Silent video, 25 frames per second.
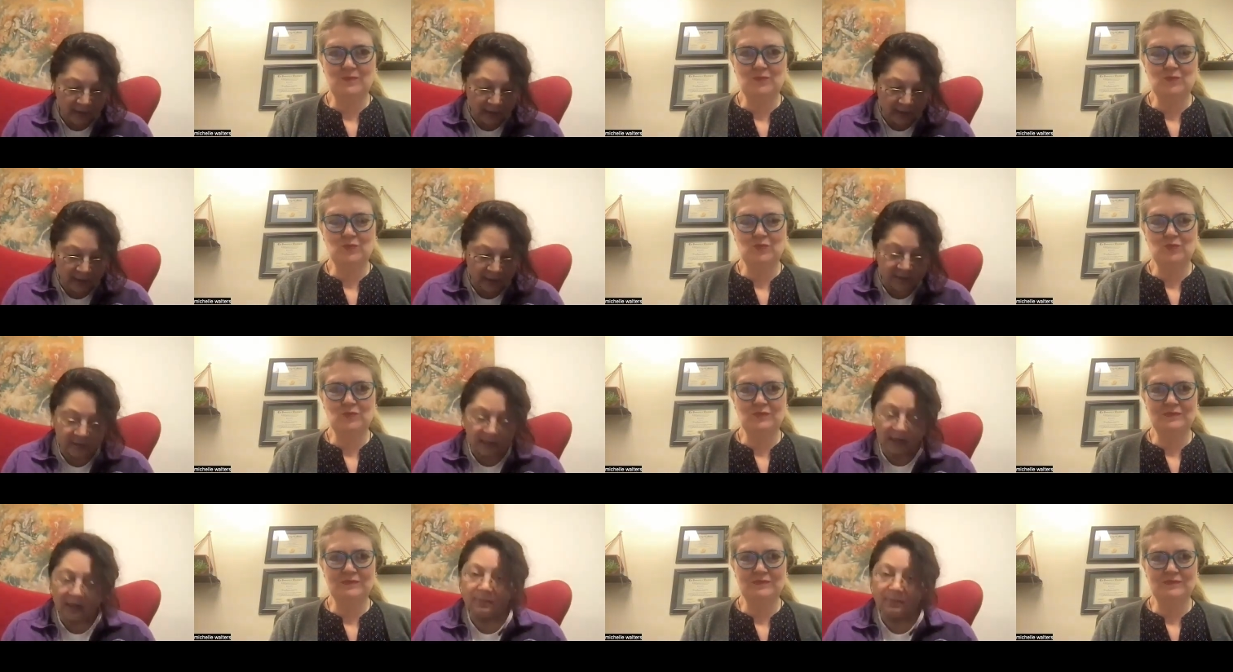
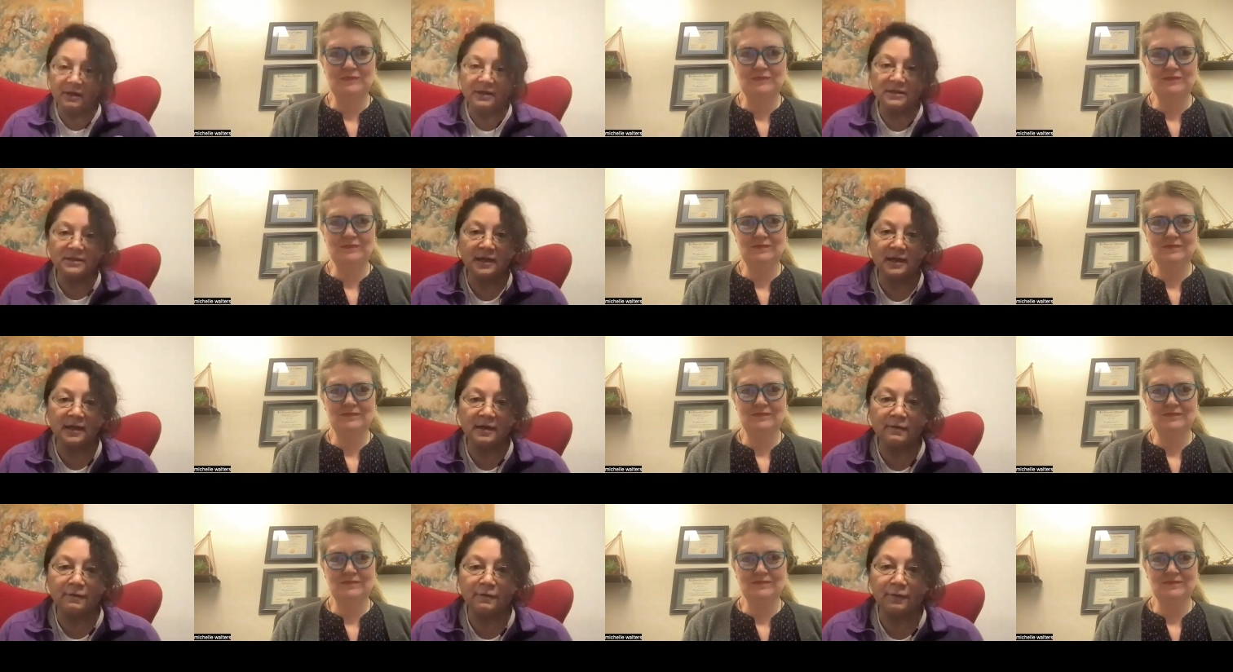Speaker 1: and I'm
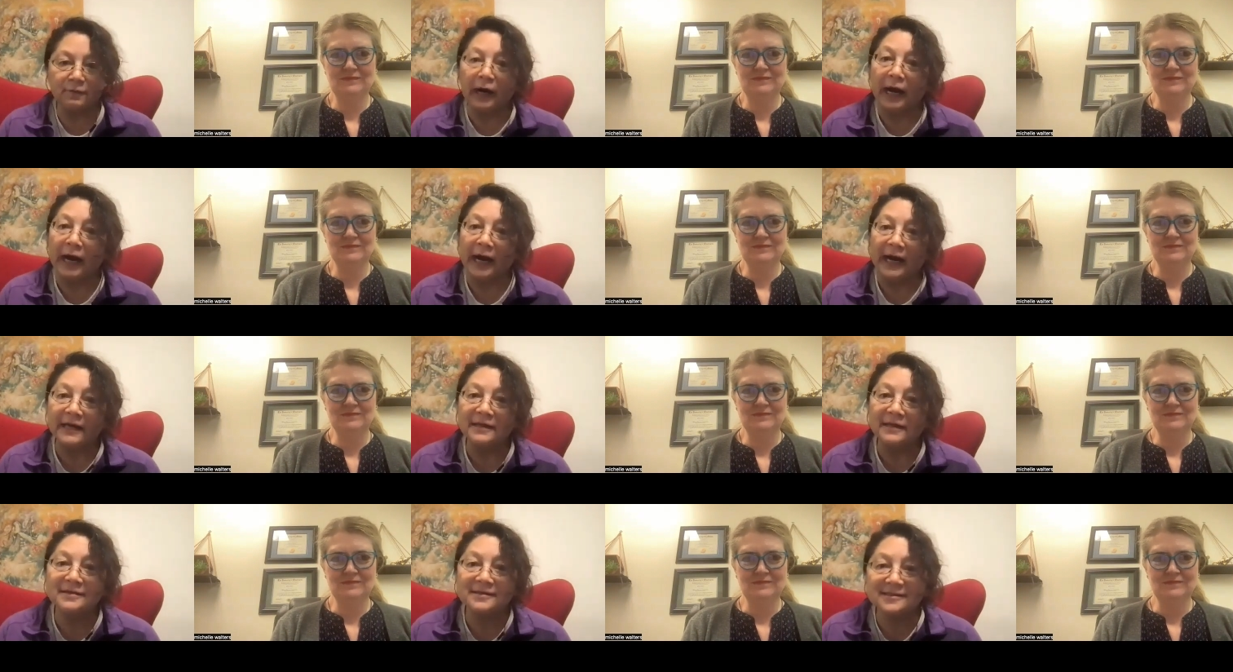excited for
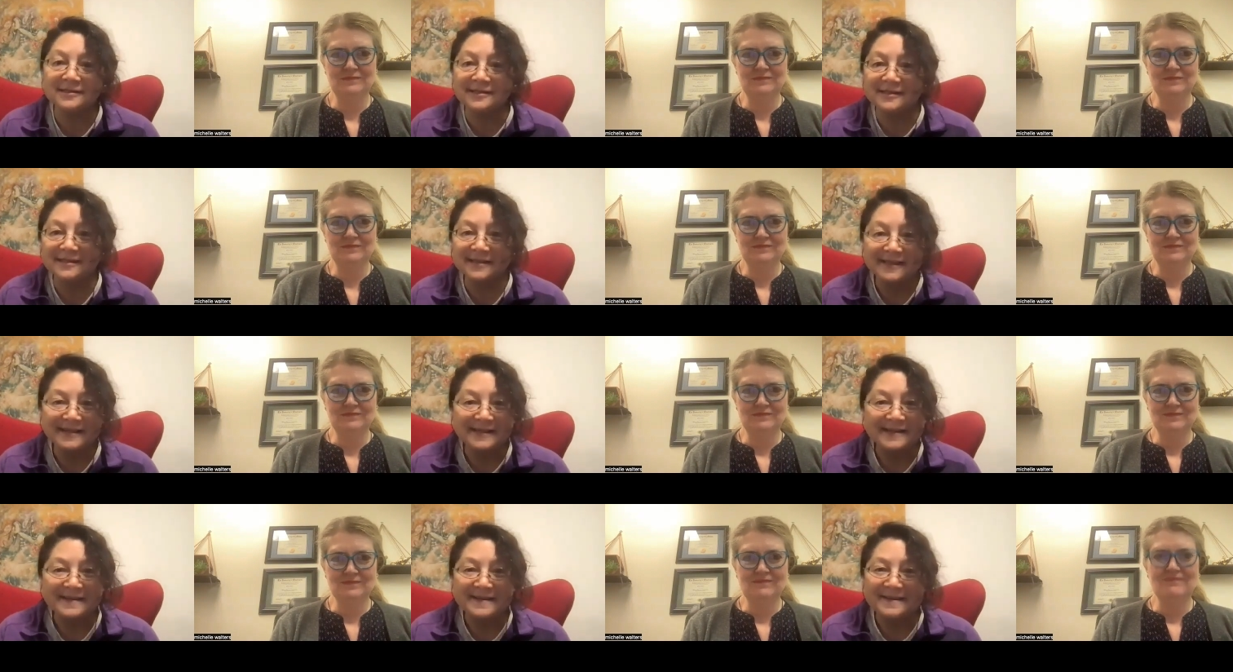us